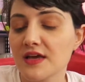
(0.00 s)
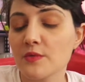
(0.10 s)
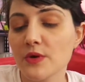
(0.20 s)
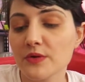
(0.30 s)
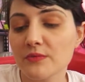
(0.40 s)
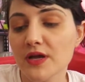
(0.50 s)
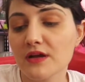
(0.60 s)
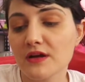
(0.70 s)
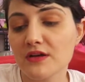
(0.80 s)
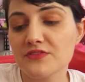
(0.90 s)
And what would
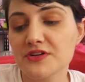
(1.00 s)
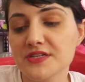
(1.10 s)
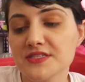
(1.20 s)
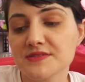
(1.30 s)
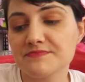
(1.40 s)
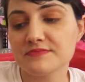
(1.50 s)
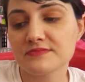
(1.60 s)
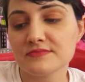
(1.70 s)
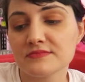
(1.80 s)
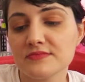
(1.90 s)
my carnivorous
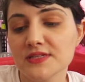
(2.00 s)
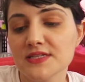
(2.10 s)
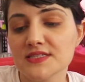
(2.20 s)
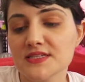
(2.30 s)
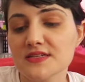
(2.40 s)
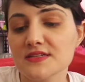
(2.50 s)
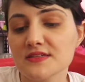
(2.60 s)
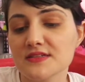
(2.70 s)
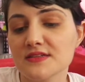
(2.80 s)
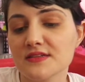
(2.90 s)
plant
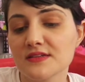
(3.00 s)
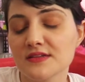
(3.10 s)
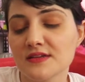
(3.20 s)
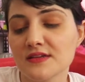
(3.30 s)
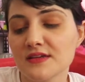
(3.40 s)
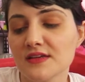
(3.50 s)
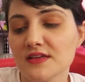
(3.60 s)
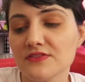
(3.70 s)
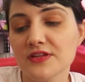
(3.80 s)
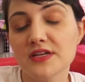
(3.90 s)
eat
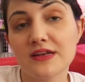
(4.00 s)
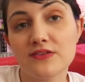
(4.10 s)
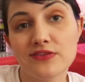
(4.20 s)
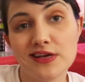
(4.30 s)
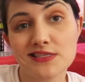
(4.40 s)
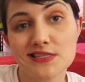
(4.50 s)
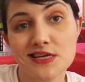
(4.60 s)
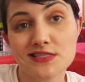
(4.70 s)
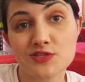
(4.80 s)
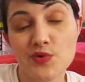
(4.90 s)
if you didn't have fungus
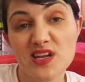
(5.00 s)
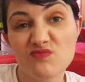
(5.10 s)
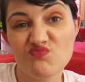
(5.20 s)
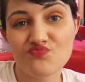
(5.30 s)
gnats, right?